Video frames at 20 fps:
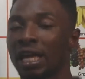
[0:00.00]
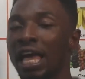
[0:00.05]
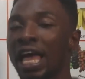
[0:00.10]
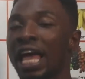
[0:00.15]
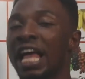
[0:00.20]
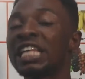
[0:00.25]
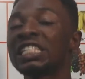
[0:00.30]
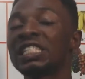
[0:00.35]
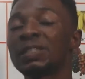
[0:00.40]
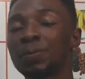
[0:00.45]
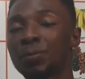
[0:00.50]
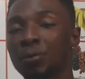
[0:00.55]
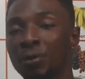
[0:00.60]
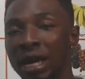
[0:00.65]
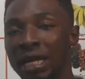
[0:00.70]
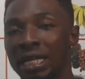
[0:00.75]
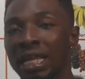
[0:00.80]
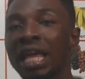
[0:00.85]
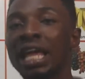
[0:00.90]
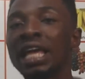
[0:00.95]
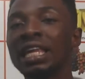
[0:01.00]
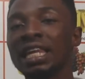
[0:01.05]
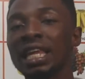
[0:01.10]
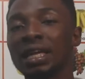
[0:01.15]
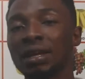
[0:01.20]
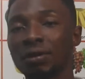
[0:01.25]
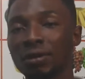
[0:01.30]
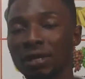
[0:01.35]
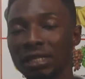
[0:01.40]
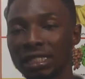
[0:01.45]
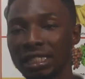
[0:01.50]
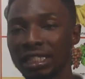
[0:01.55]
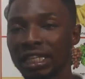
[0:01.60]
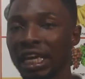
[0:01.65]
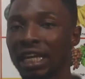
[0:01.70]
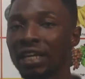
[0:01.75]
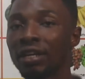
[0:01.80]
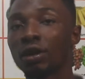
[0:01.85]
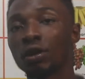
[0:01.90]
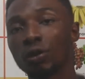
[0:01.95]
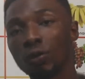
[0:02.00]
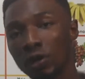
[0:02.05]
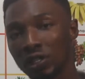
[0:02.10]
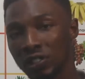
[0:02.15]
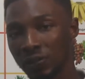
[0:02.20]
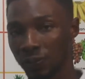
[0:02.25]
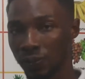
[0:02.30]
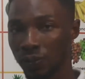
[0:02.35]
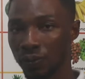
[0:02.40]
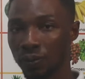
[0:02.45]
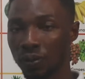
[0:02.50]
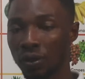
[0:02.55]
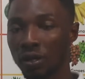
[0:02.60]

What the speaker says: and spread the Christian gospel.